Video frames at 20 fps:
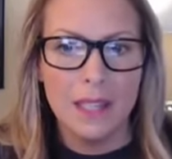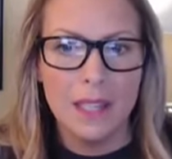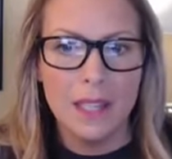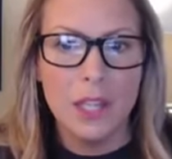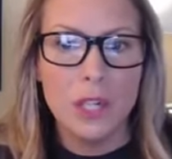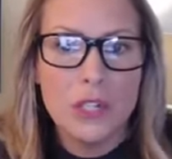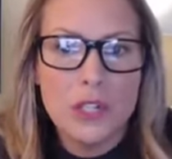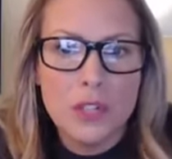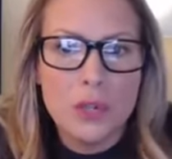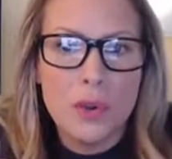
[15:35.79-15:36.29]

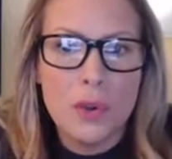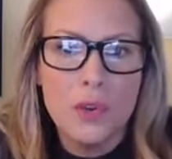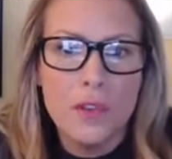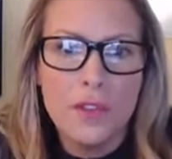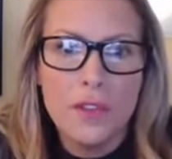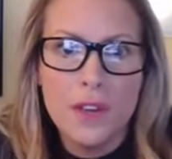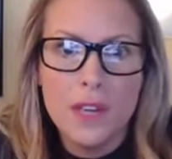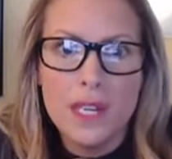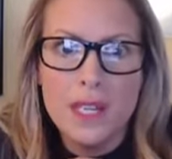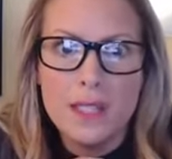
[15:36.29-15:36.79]
Control
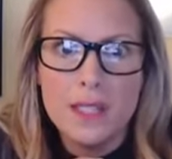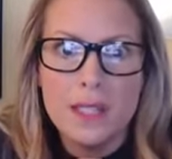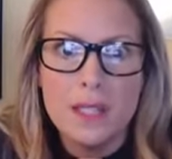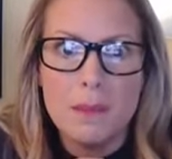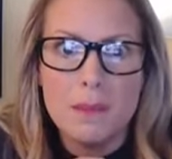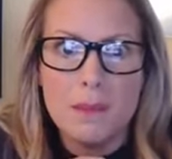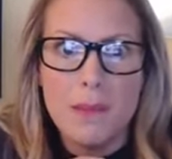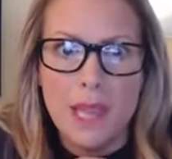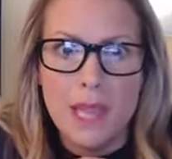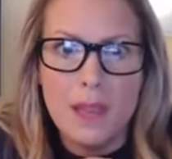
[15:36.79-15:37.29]
freaks
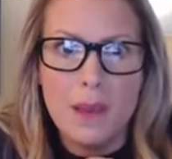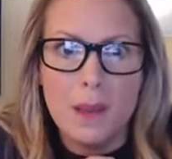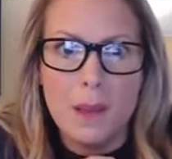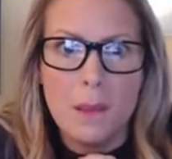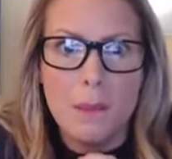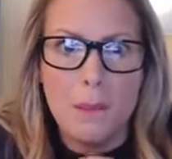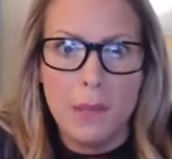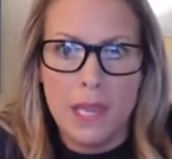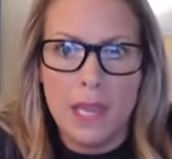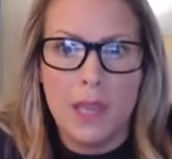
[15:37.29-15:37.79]
make
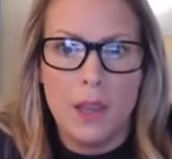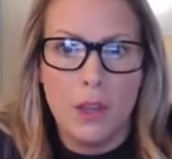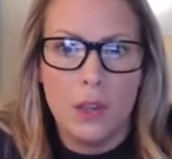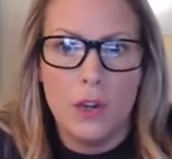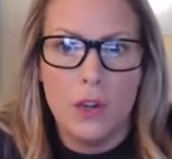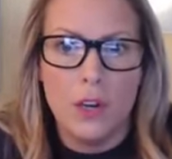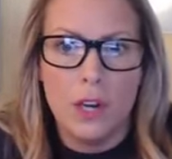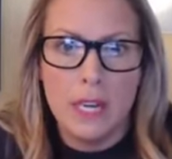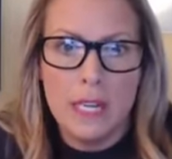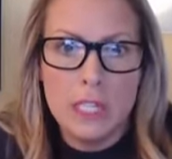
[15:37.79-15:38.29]
me
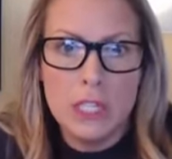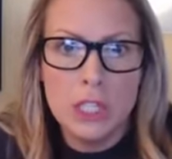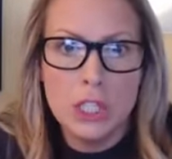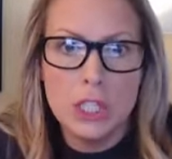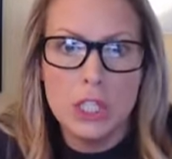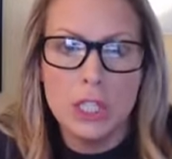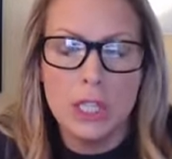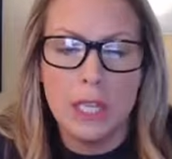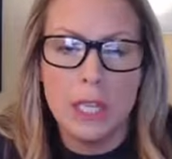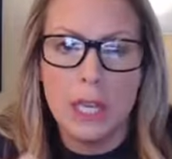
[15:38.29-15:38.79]

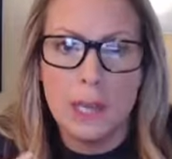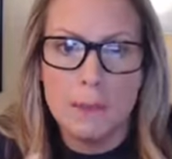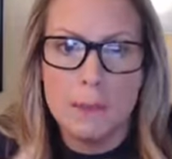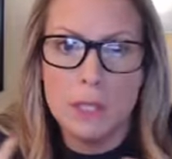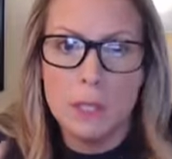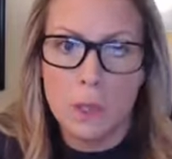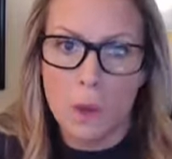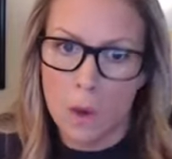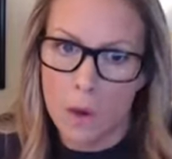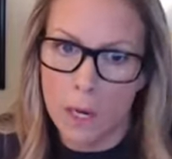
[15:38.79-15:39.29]
cringe, and I'm
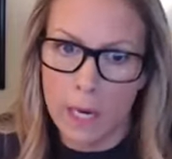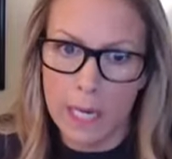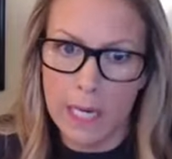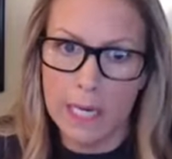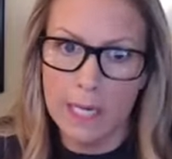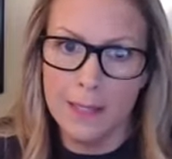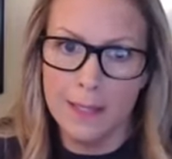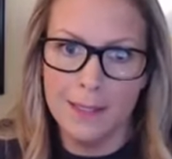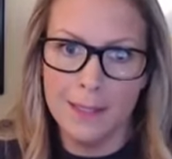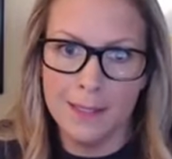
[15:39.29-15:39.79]

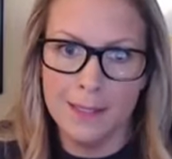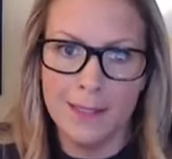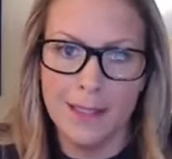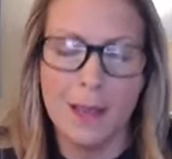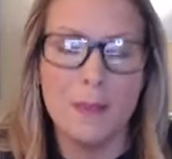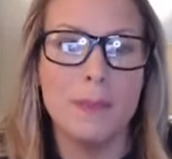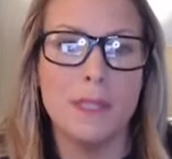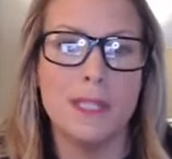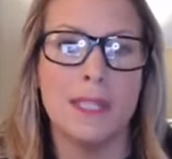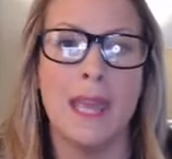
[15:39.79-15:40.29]
sorry
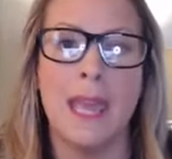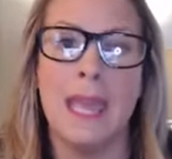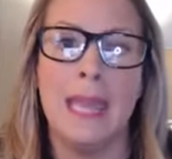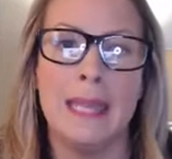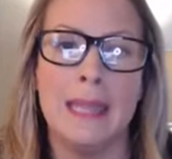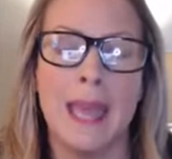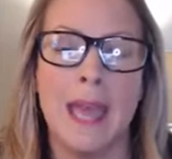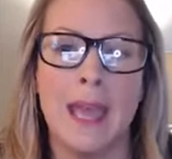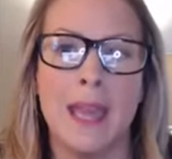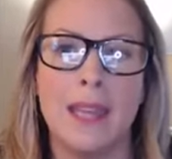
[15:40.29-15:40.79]
I'm saying
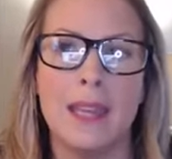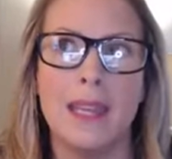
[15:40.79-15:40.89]
that.